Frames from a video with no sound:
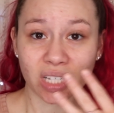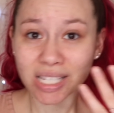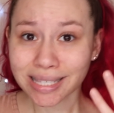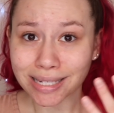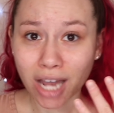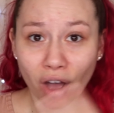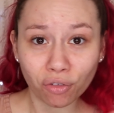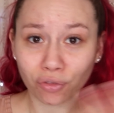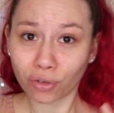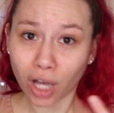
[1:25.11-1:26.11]

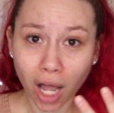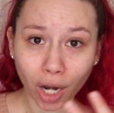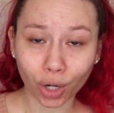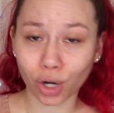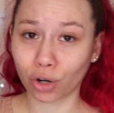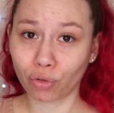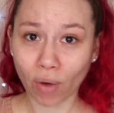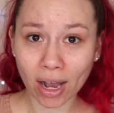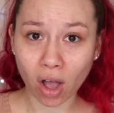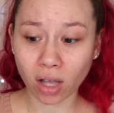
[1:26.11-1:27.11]
stuff, color,
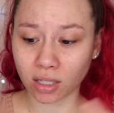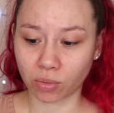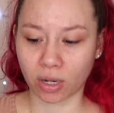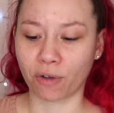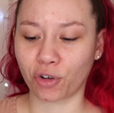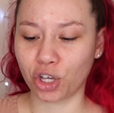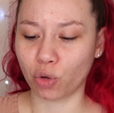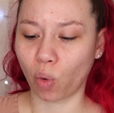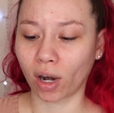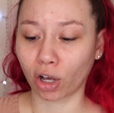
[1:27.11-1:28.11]
crayons, whatever you
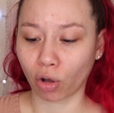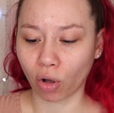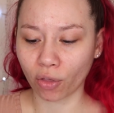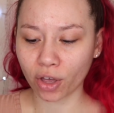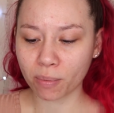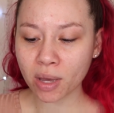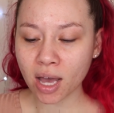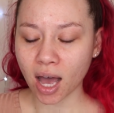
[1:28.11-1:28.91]
want to call them,